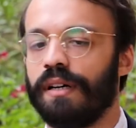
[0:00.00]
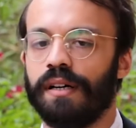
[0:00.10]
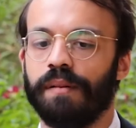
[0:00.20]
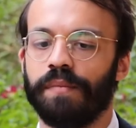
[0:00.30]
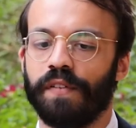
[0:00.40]

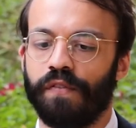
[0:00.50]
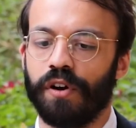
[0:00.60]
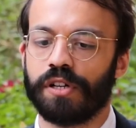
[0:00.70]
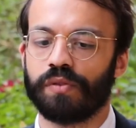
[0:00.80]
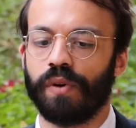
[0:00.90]
The
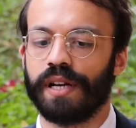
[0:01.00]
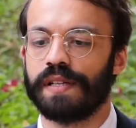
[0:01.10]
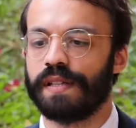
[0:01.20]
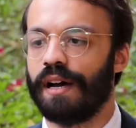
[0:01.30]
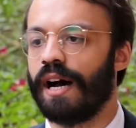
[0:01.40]
first one
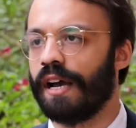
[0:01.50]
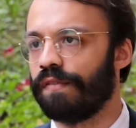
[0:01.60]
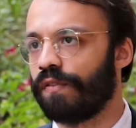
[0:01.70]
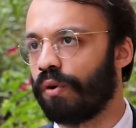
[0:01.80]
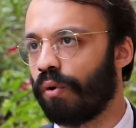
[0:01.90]
is the
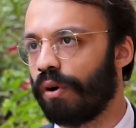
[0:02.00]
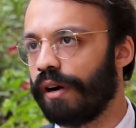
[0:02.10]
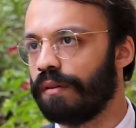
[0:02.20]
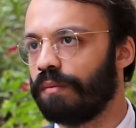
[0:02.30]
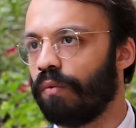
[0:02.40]
Hive
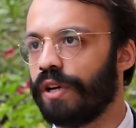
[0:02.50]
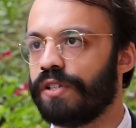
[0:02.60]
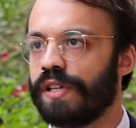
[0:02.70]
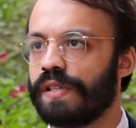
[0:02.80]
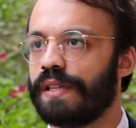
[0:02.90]
Core,
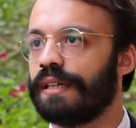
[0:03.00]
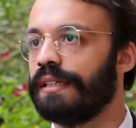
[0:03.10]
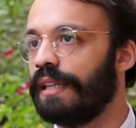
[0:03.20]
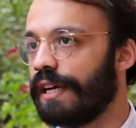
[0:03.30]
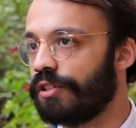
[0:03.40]
which is the
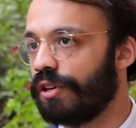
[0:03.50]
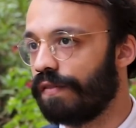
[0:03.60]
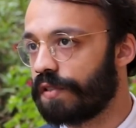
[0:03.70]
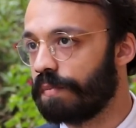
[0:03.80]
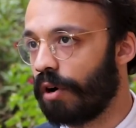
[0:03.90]
collection
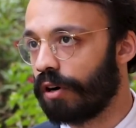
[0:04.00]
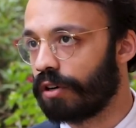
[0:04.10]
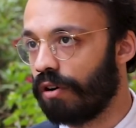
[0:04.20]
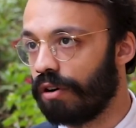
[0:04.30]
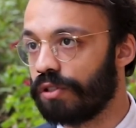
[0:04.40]
of
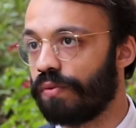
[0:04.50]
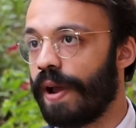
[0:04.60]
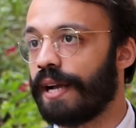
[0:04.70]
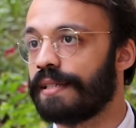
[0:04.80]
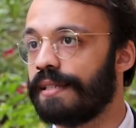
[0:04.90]
smart
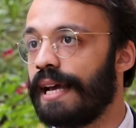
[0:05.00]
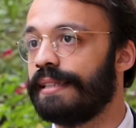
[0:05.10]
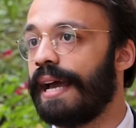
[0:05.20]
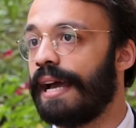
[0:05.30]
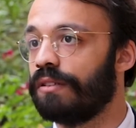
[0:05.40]
contracts
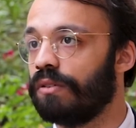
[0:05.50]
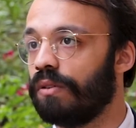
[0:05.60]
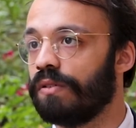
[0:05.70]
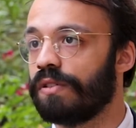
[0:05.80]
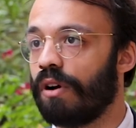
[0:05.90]
that
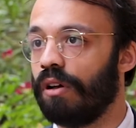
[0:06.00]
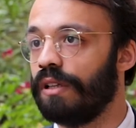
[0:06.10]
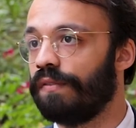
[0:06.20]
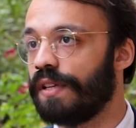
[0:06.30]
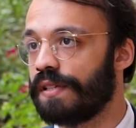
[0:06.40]
handles
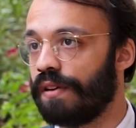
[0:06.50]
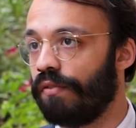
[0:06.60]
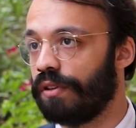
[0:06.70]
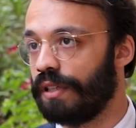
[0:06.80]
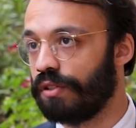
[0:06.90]
all of these
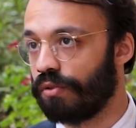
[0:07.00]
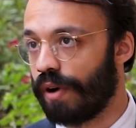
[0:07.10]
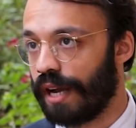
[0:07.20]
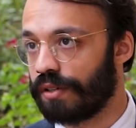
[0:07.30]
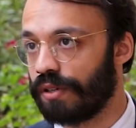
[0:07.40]
different
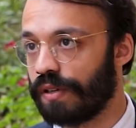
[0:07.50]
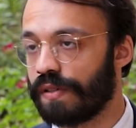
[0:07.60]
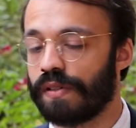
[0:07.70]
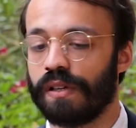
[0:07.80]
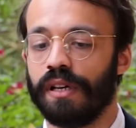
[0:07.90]

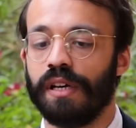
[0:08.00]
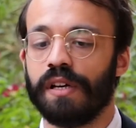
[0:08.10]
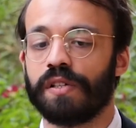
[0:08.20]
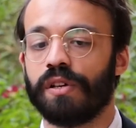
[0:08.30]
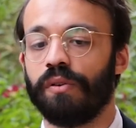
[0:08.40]
interactions.
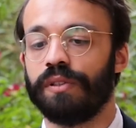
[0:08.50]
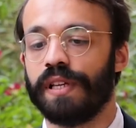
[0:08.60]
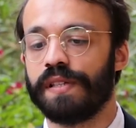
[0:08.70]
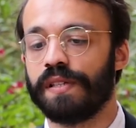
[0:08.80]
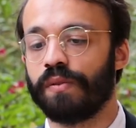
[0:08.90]
So
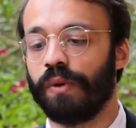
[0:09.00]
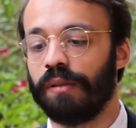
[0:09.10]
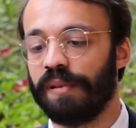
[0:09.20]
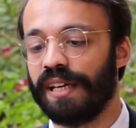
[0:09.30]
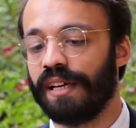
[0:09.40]
this
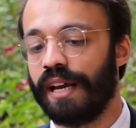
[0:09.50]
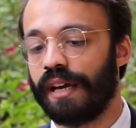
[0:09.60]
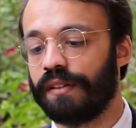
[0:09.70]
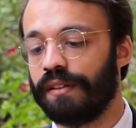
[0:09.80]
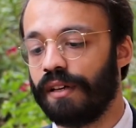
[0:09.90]
will be
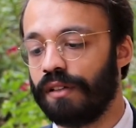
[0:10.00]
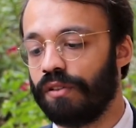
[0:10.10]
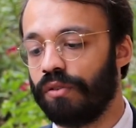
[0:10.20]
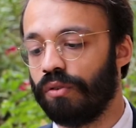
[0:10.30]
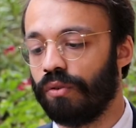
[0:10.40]
connected
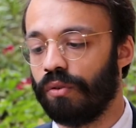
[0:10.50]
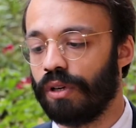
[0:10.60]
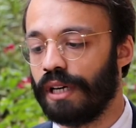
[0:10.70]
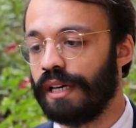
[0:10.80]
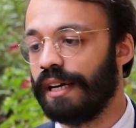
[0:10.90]

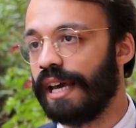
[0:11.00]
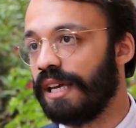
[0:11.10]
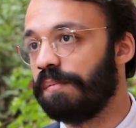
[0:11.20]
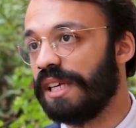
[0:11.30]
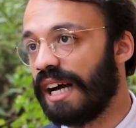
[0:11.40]
to an
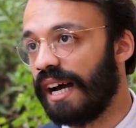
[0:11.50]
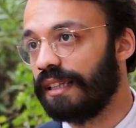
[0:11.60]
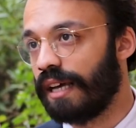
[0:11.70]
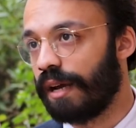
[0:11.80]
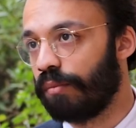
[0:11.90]

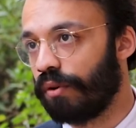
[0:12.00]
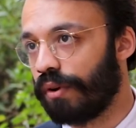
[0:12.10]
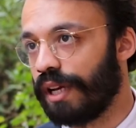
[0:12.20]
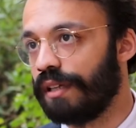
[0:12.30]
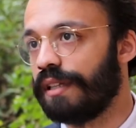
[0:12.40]
API
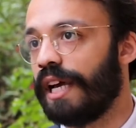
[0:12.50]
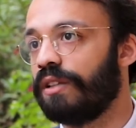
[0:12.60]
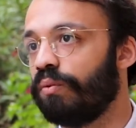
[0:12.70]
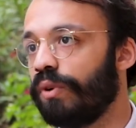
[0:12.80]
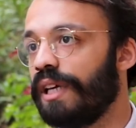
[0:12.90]
library
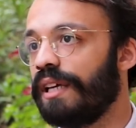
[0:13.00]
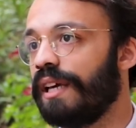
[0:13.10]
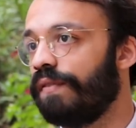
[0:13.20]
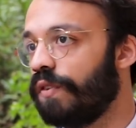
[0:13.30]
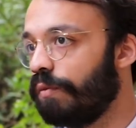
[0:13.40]
that we
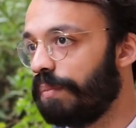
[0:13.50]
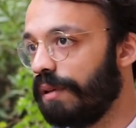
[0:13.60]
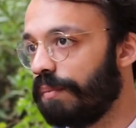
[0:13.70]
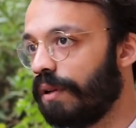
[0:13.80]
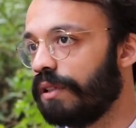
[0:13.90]
give to
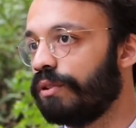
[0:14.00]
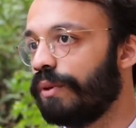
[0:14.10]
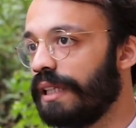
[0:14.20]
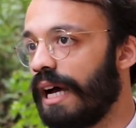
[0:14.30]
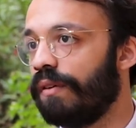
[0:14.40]
people
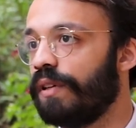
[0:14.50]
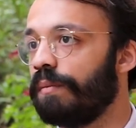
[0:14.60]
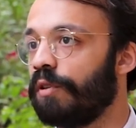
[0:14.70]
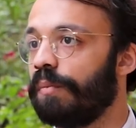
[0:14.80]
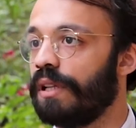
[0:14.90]
to allow
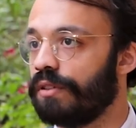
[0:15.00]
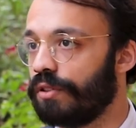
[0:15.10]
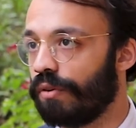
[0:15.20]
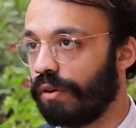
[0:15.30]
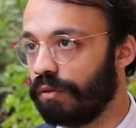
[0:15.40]
them to build
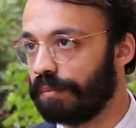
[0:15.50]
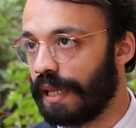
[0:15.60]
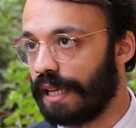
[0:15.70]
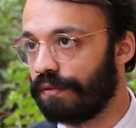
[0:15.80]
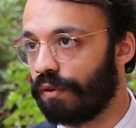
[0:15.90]
their own
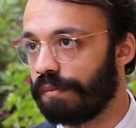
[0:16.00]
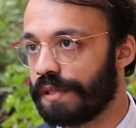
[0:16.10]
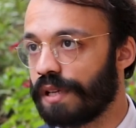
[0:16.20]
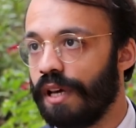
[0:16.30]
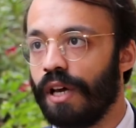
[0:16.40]

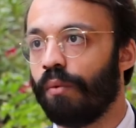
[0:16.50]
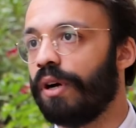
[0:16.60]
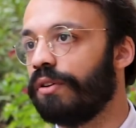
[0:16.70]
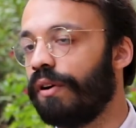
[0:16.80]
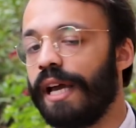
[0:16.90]
platforms,
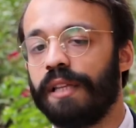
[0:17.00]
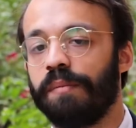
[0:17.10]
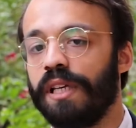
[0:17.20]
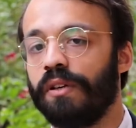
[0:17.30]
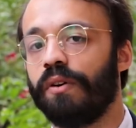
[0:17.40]
whether
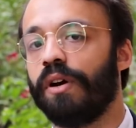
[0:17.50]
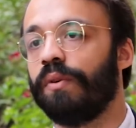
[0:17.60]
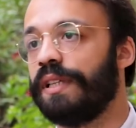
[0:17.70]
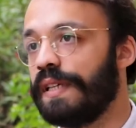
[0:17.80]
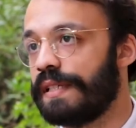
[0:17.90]
that be, you
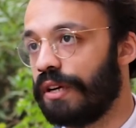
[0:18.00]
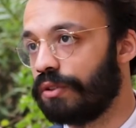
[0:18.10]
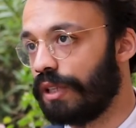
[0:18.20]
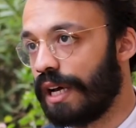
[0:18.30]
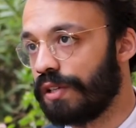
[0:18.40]
know, a
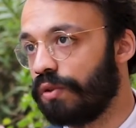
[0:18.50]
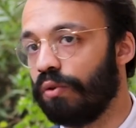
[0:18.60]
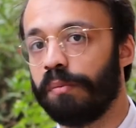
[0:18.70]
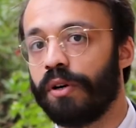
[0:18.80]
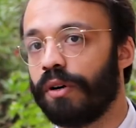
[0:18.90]
decentralized
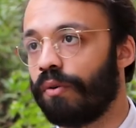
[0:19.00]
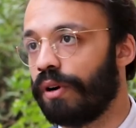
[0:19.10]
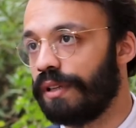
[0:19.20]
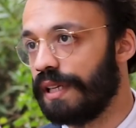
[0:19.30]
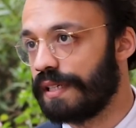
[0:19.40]
Uber
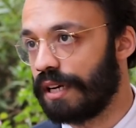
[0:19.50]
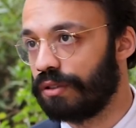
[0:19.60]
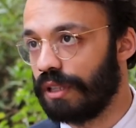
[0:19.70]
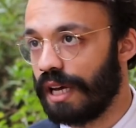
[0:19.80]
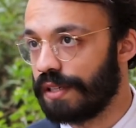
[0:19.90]
or a
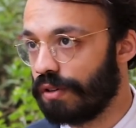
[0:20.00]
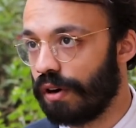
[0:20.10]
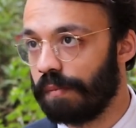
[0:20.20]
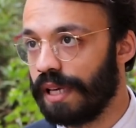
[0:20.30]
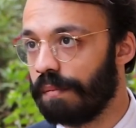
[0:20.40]
decentralized
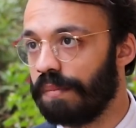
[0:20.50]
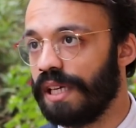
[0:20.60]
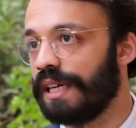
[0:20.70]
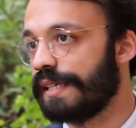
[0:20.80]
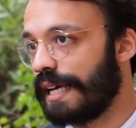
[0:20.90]
Airbnb,
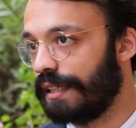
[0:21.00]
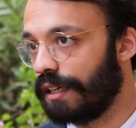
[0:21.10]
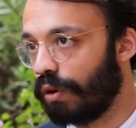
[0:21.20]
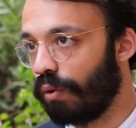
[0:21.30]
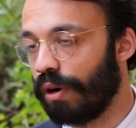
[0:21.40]
because at
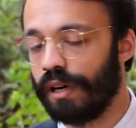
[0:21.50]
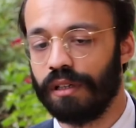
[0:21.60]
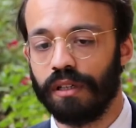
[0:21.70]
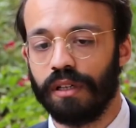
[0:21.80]
the core,